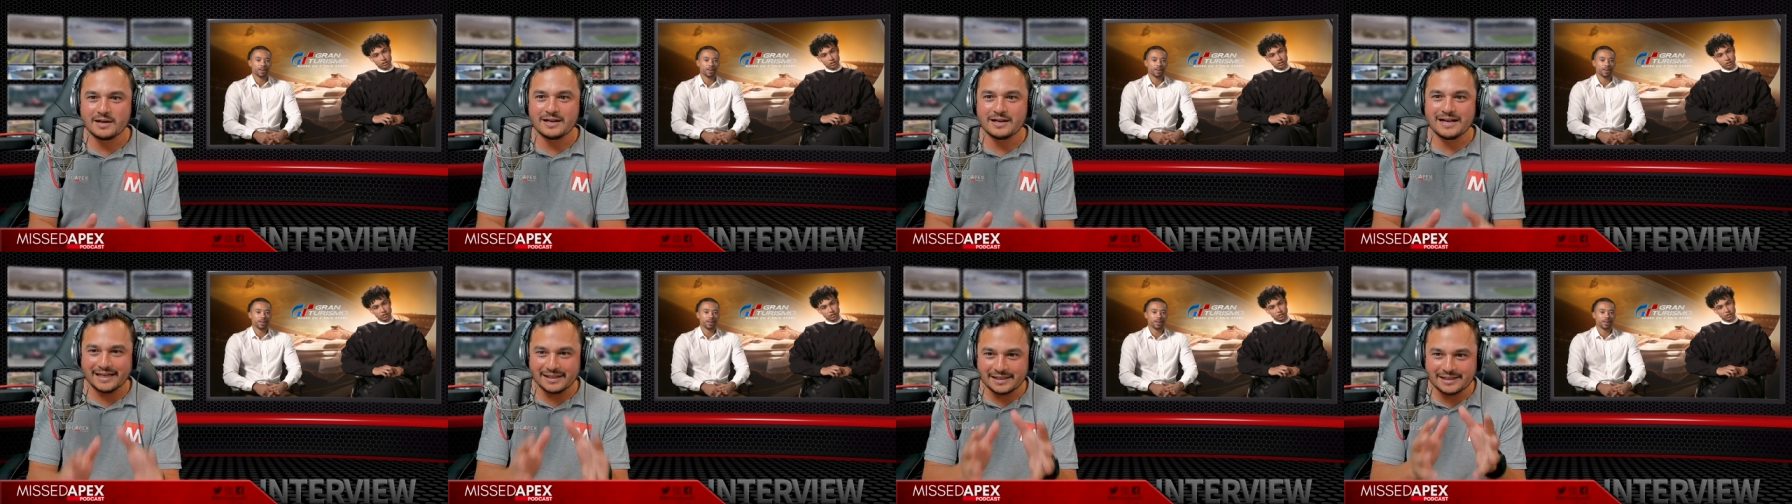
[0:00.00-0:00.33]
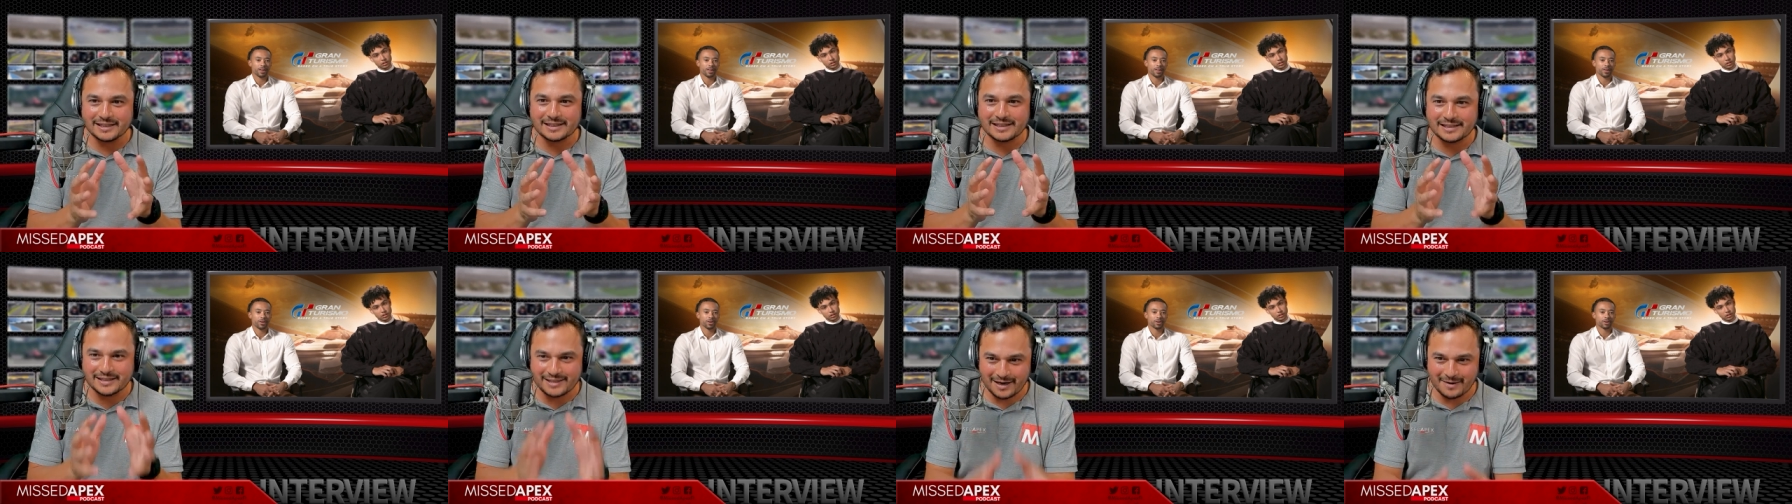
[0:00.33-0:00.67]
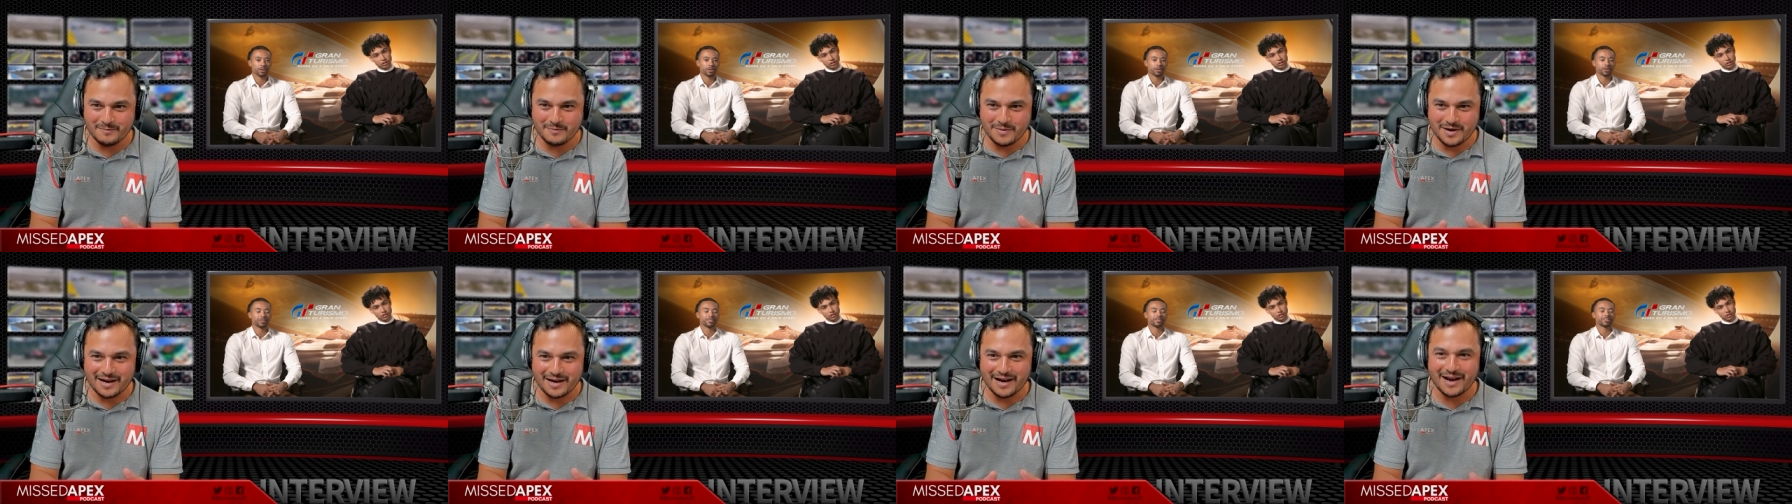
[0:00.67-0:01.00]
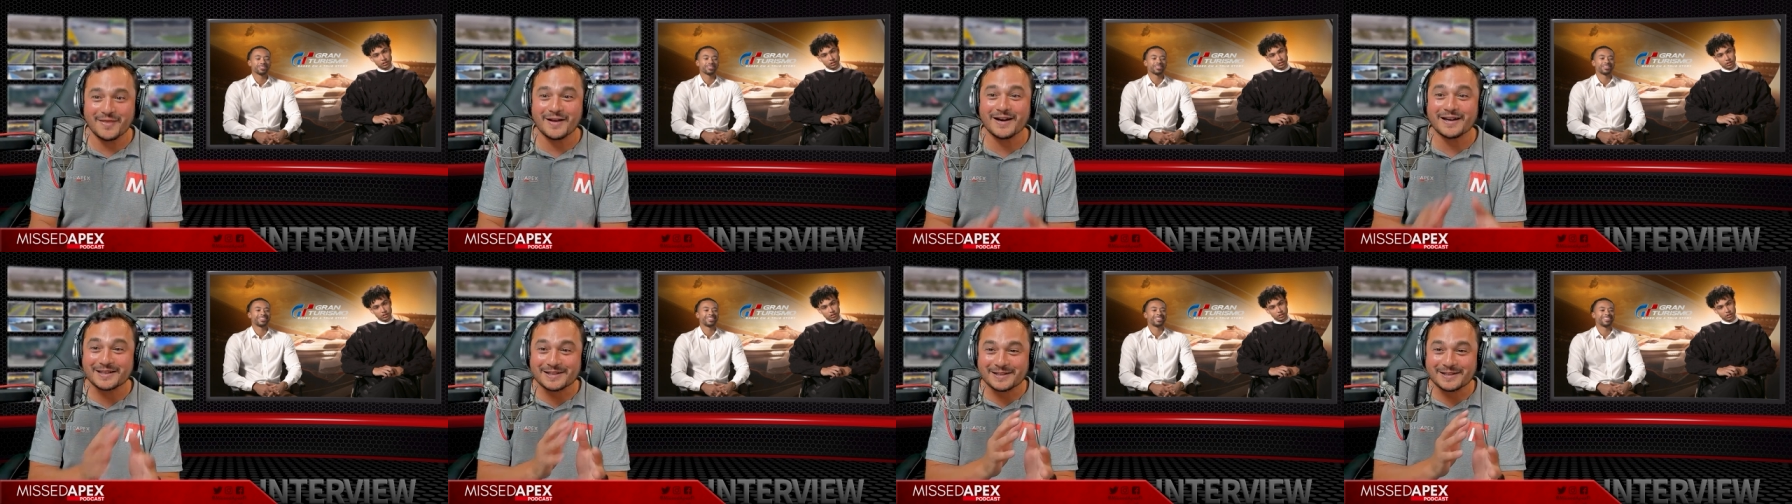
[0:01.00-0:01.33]
it's a sim,
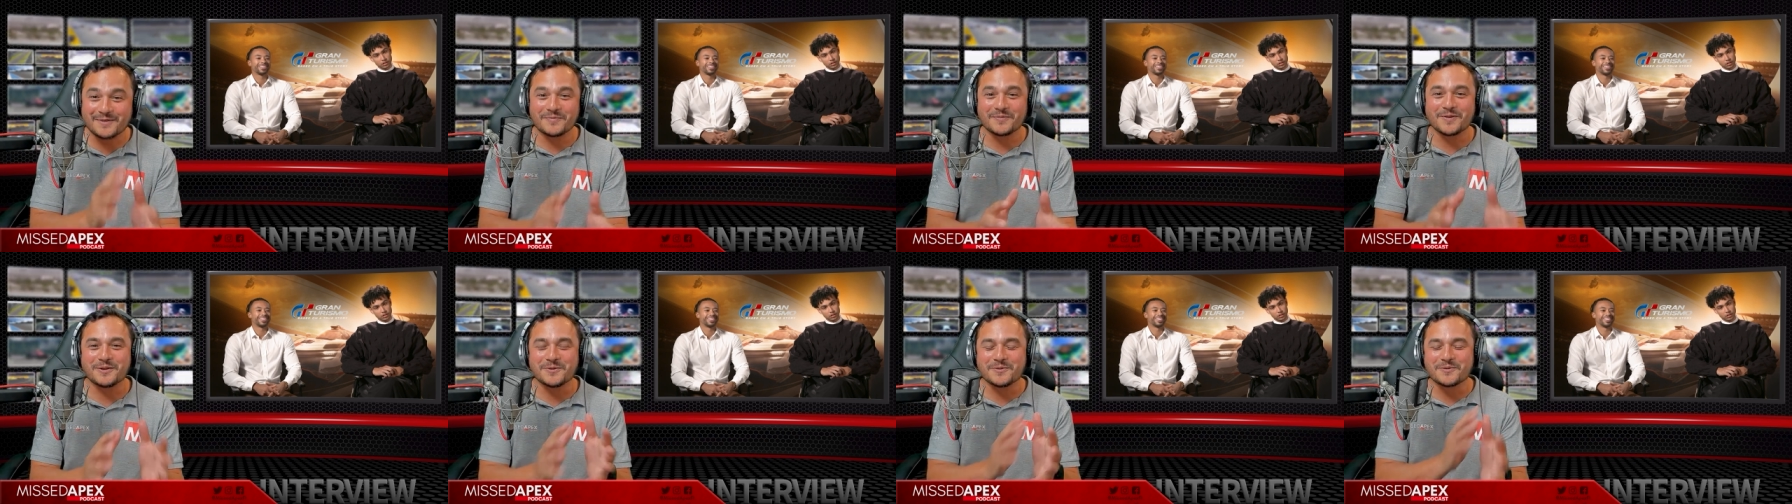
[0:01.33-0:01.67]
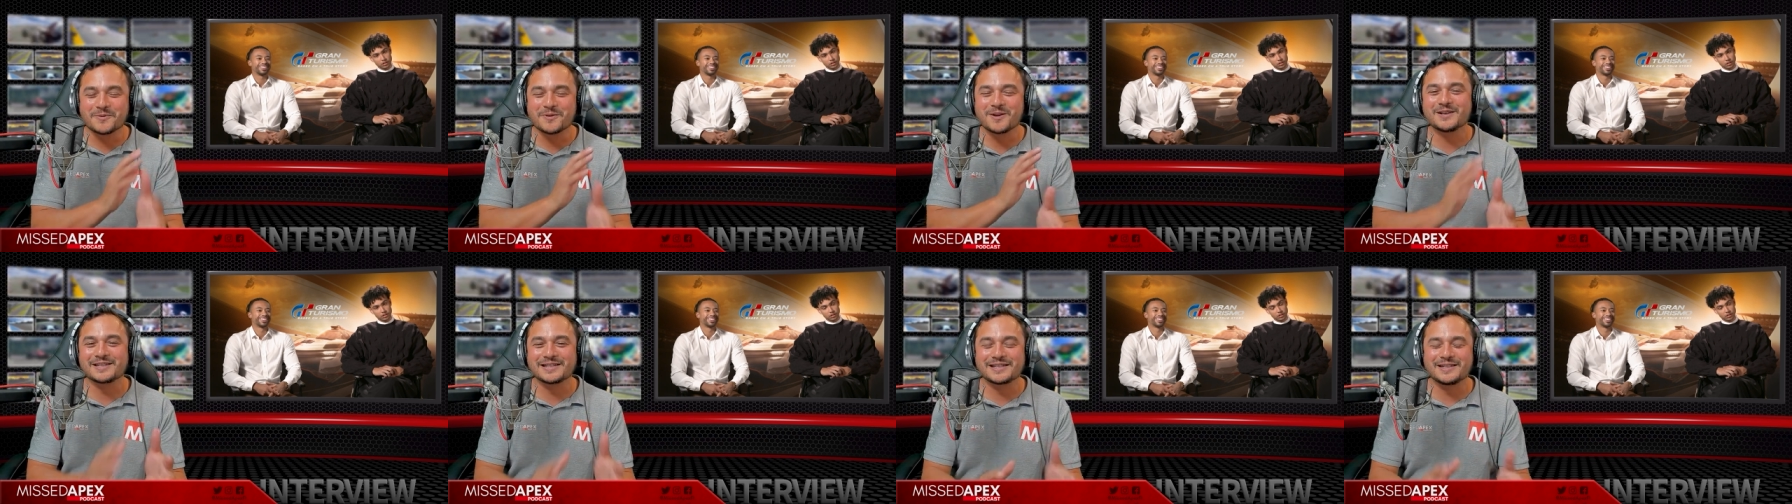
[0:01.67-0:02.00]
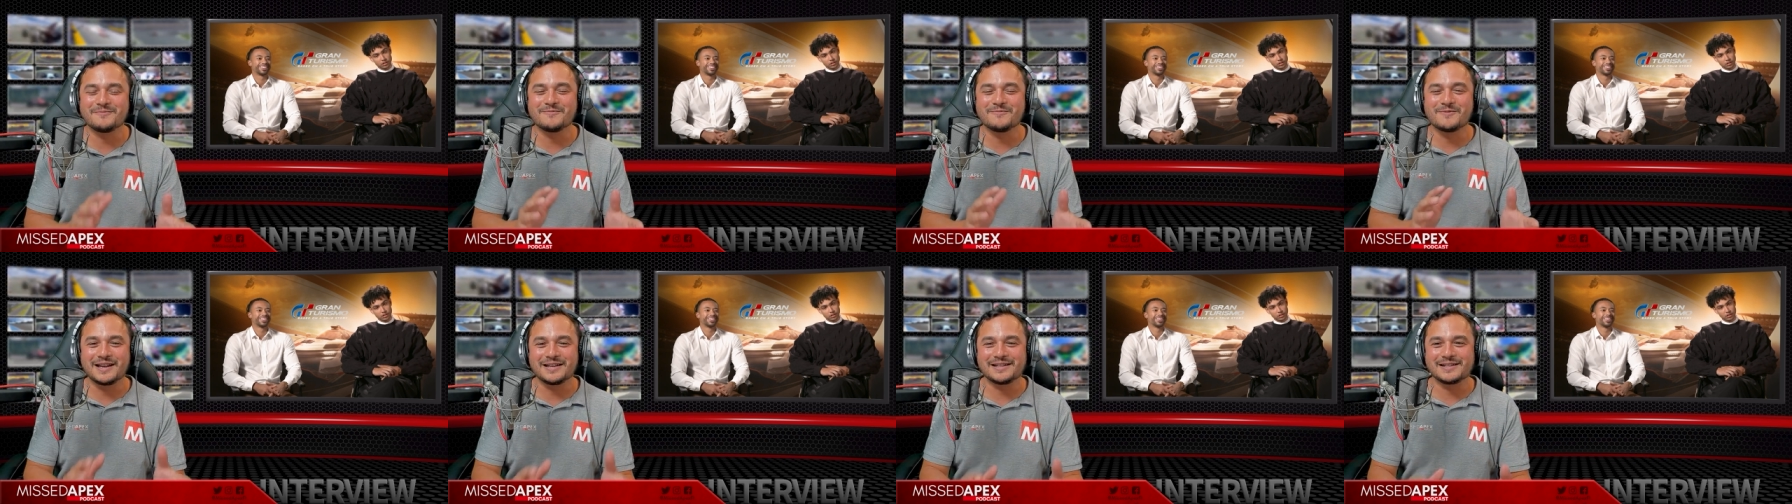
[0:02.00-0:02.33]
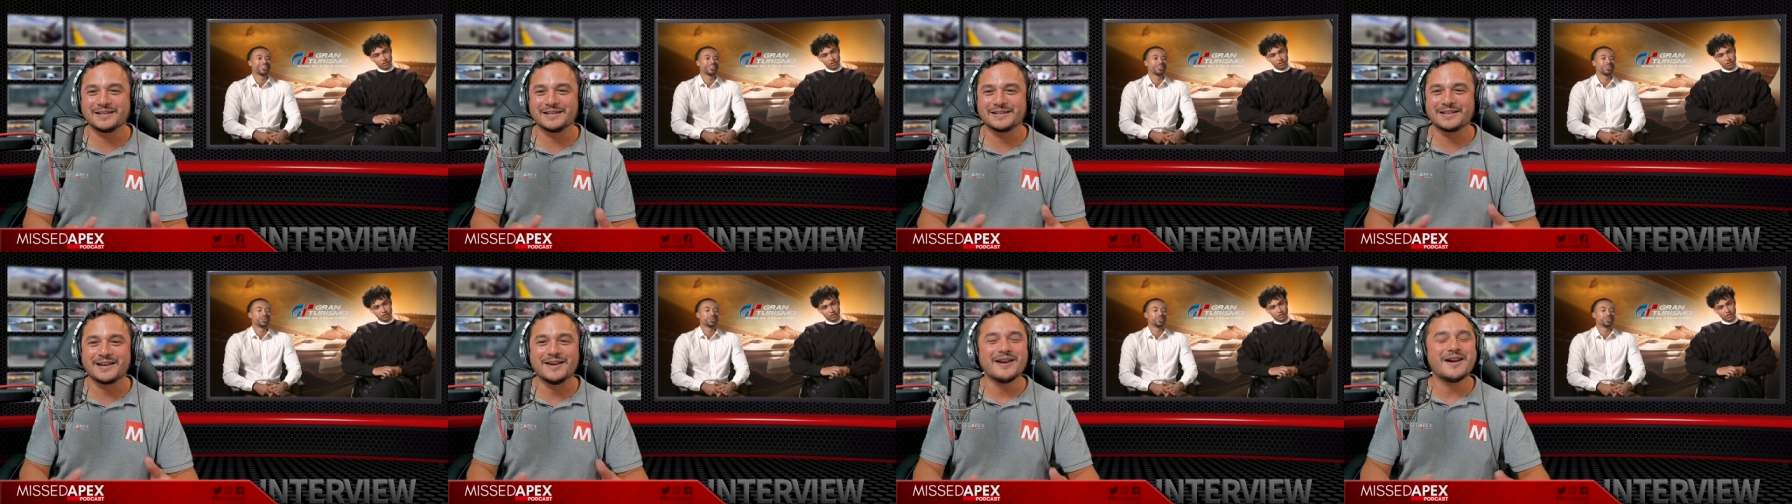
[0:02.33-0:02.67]
and that is something all our sim
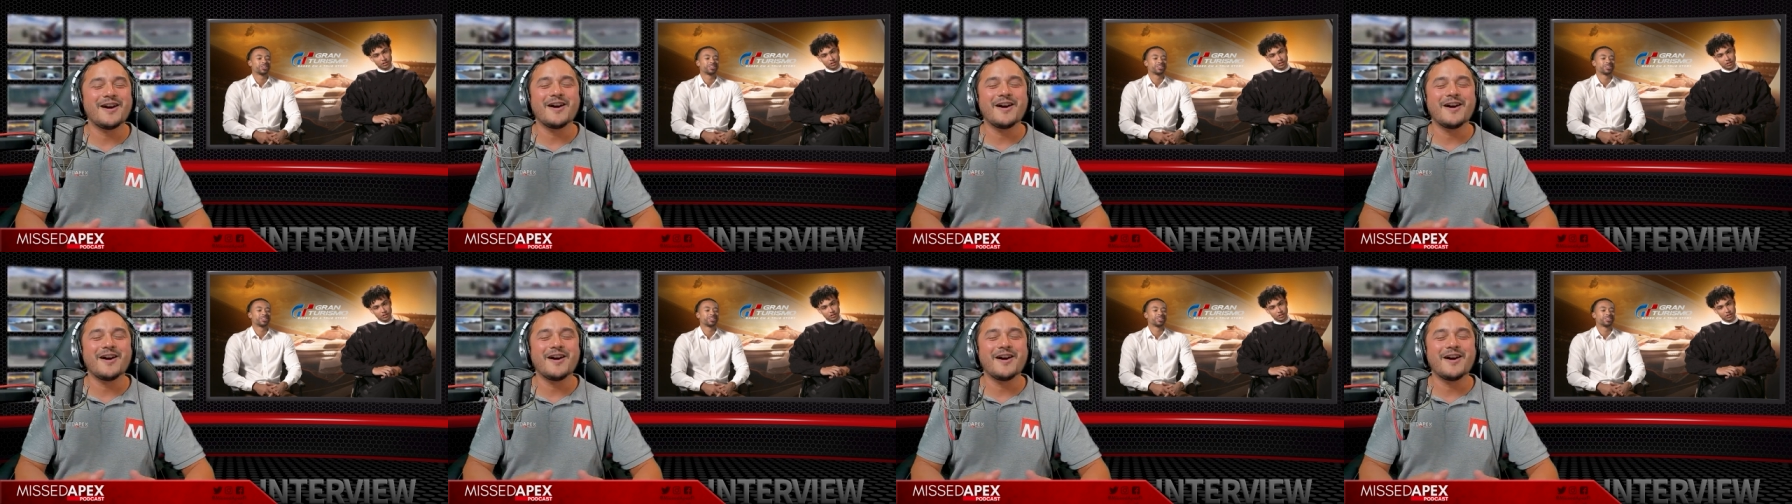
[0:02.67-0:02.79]
racers